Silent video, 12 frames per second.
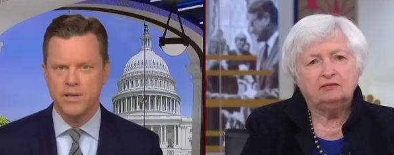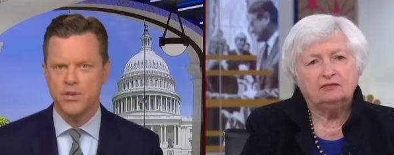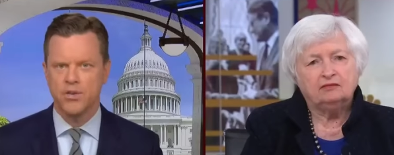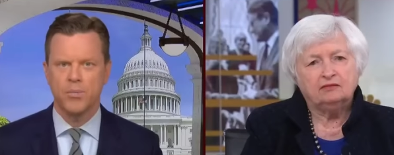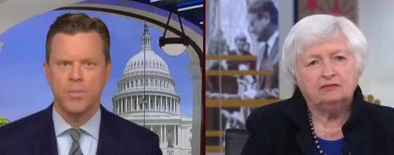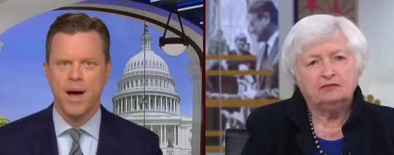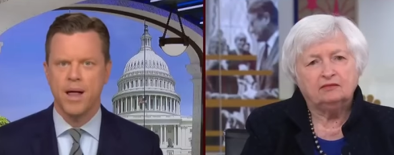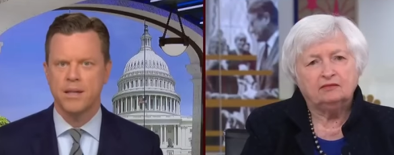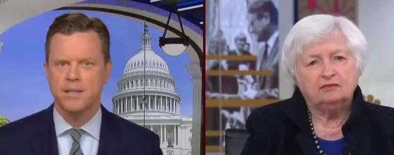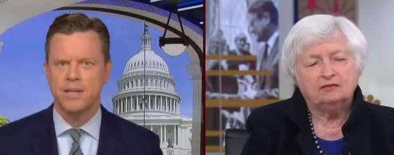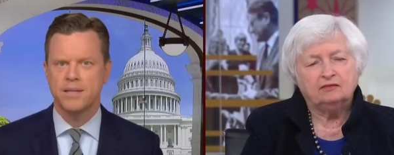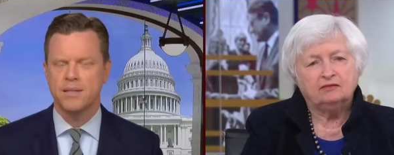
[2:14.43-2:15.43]
Speaker 1: internal
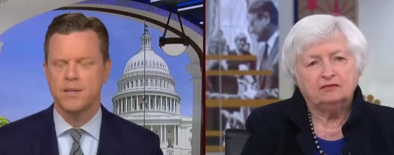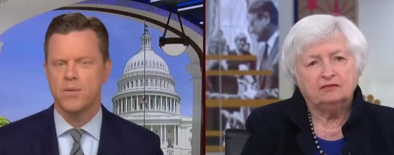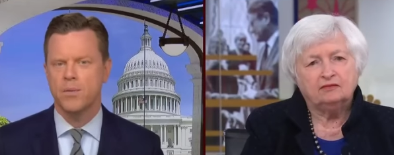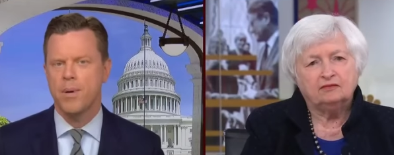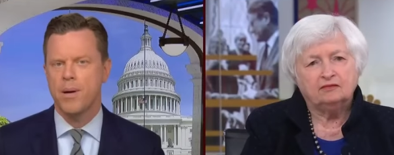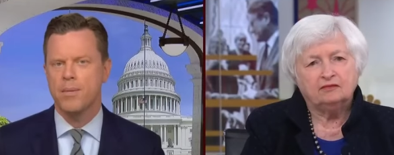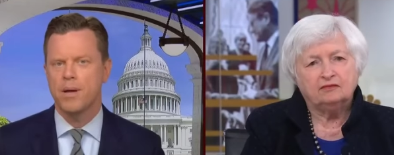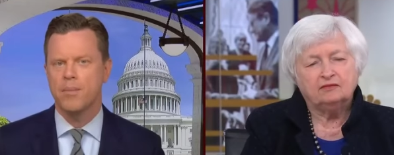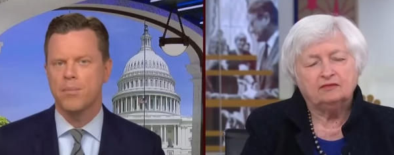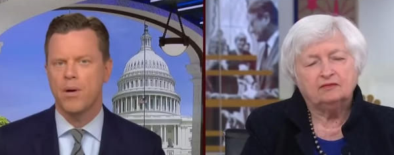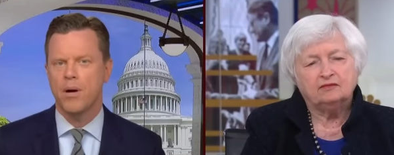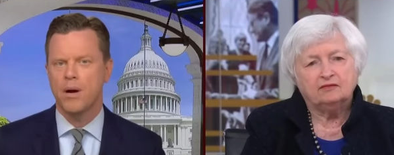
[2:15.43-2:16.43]
politics in the
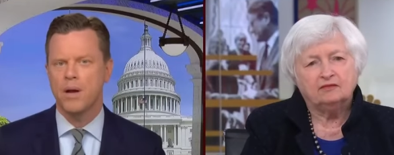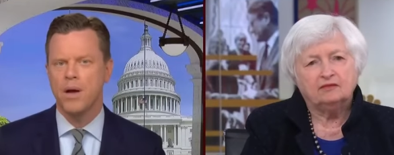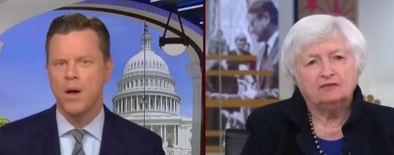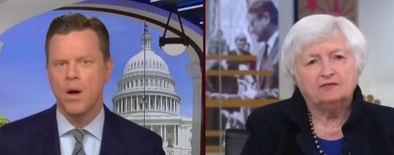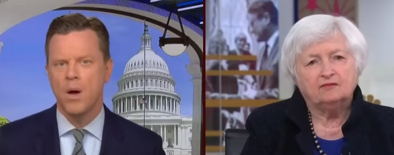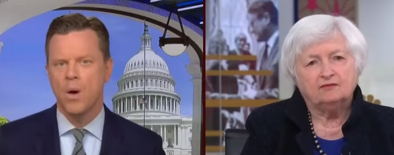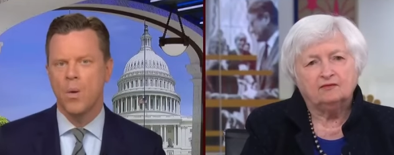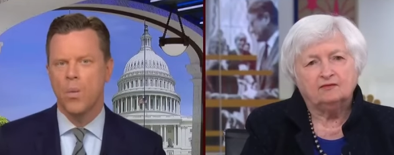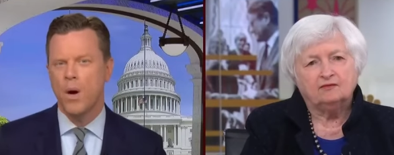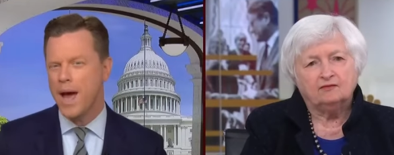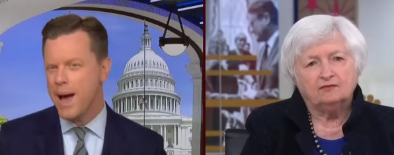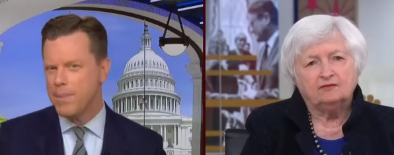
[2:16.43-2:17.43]
Republican Party,
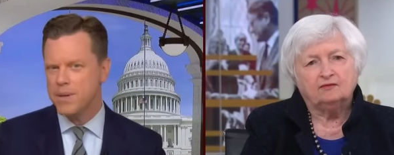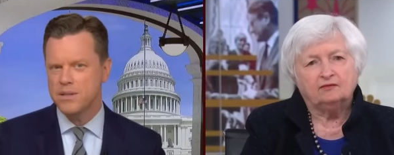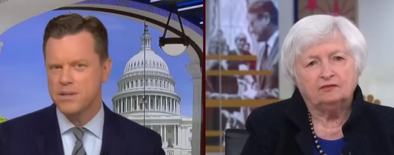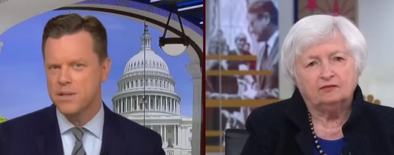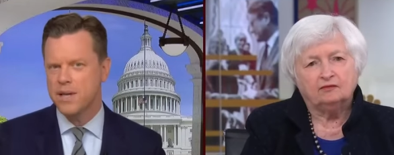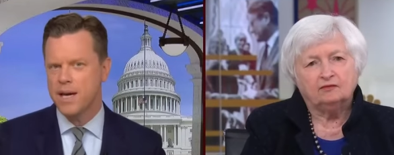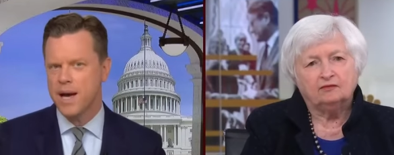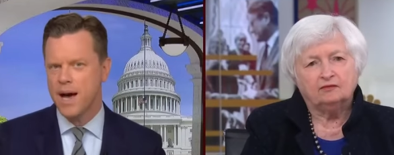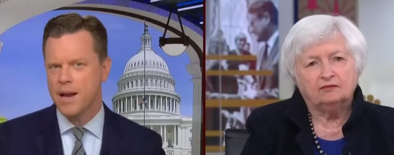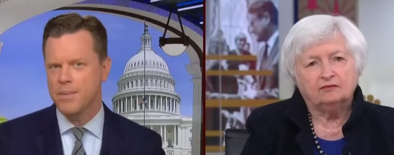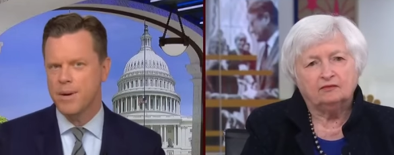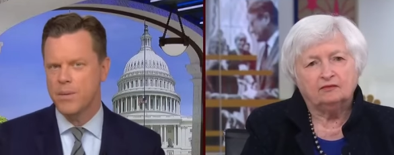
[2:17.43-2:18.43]
what happens to the
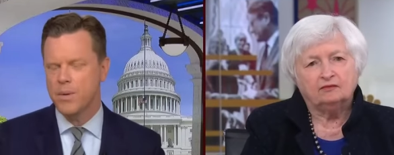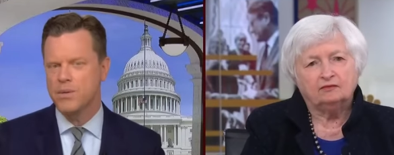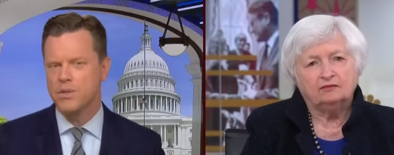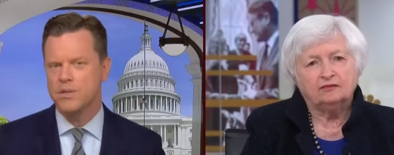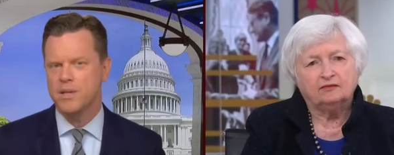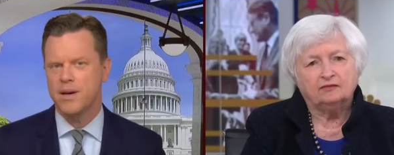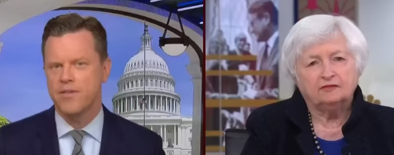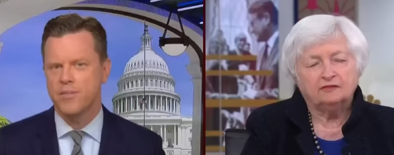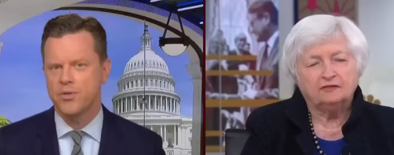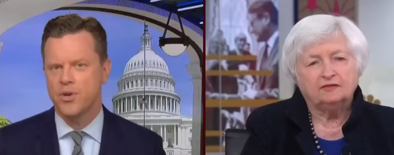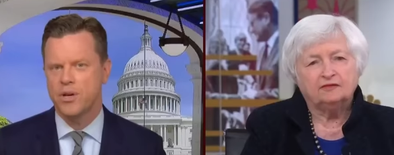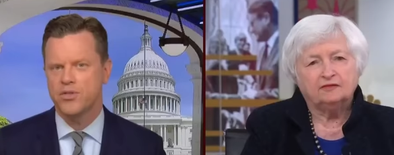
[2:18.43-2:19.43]
economy? What would you say
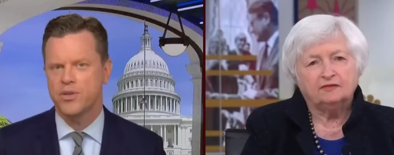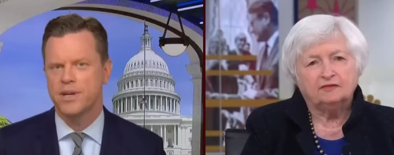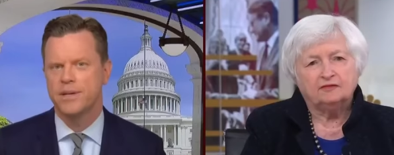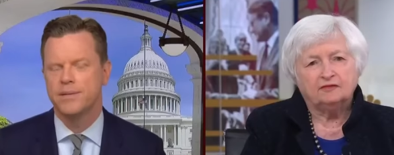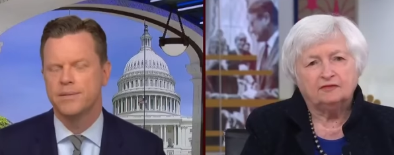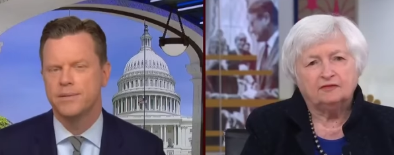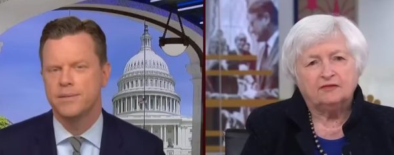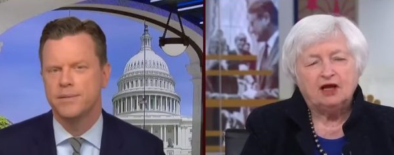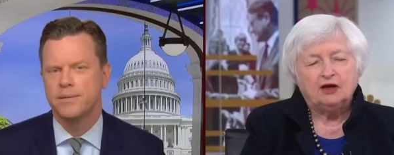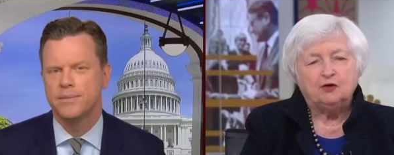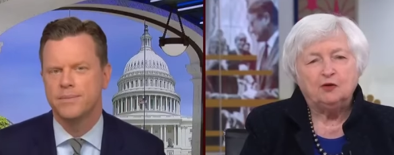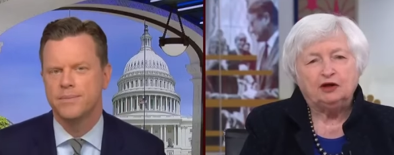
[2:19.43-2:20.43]
from Treasury?
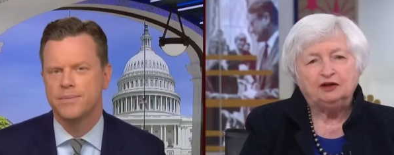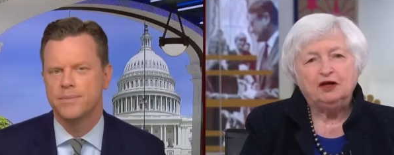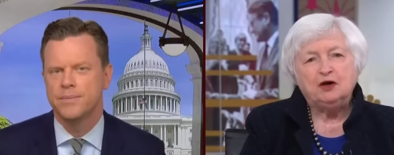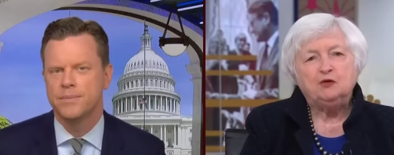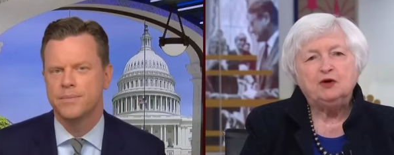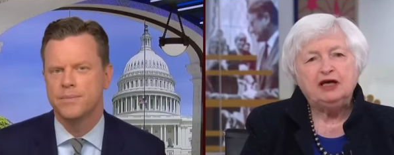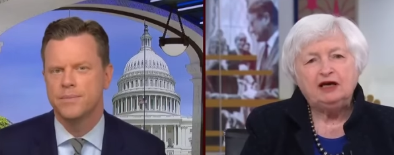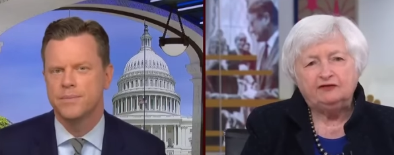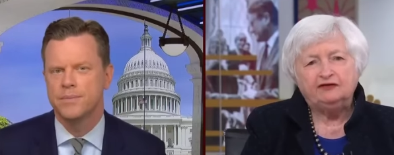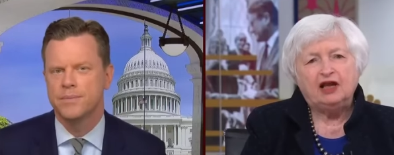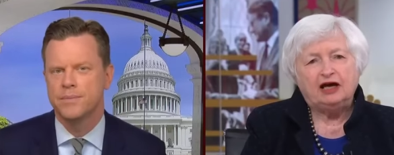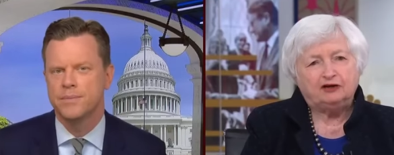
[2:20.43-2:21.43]
Speaker 2: Well, we
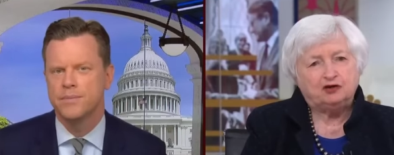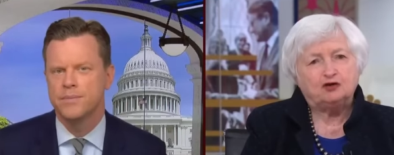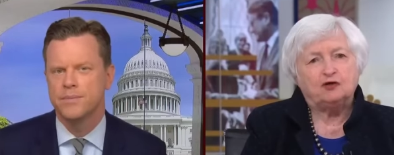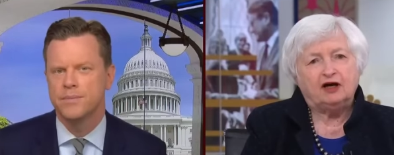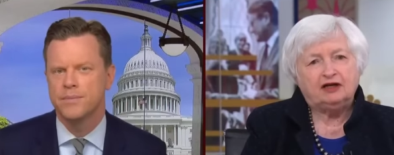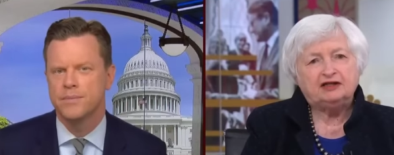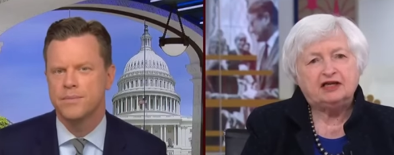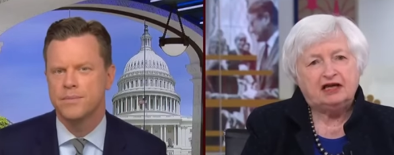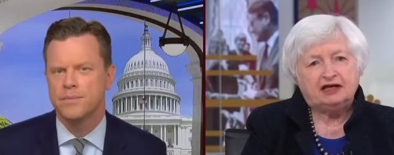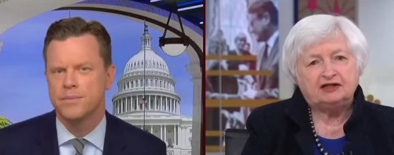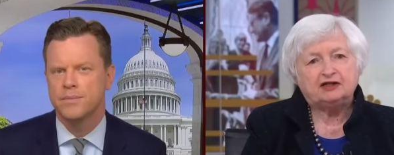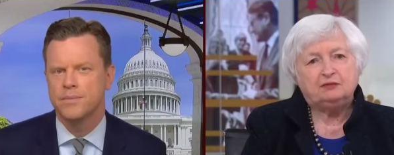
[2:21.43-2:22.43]
have not tried to
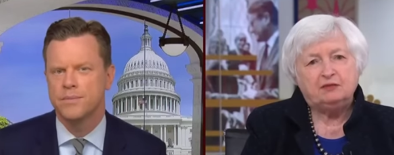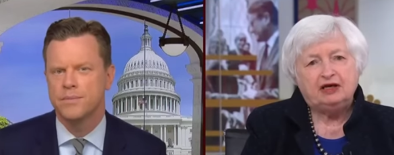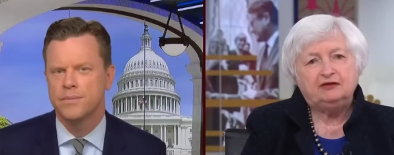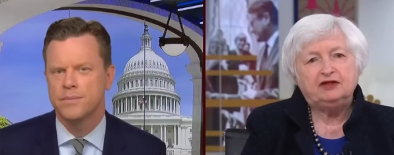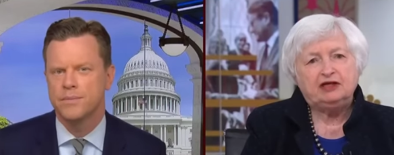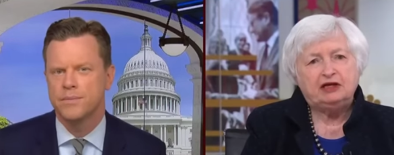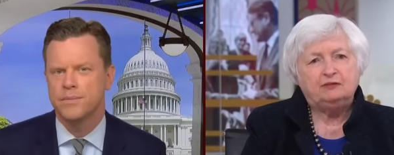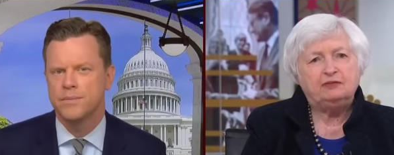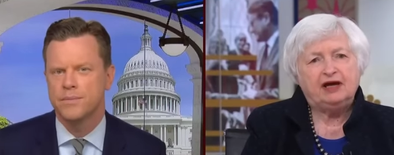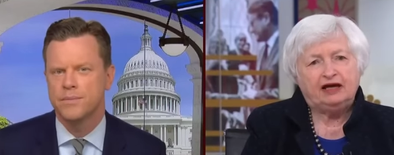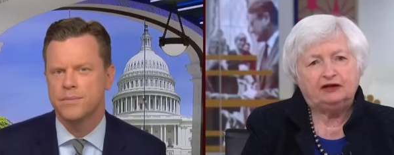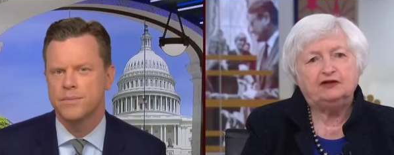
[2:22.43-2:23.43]
estimate the
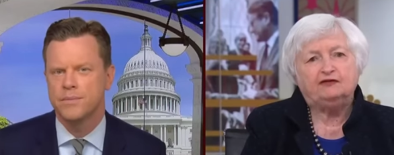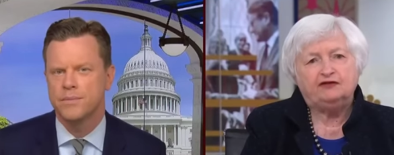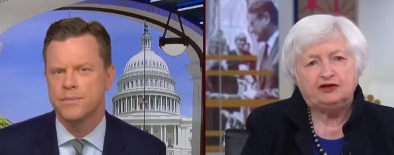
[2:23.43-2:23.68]
impact of a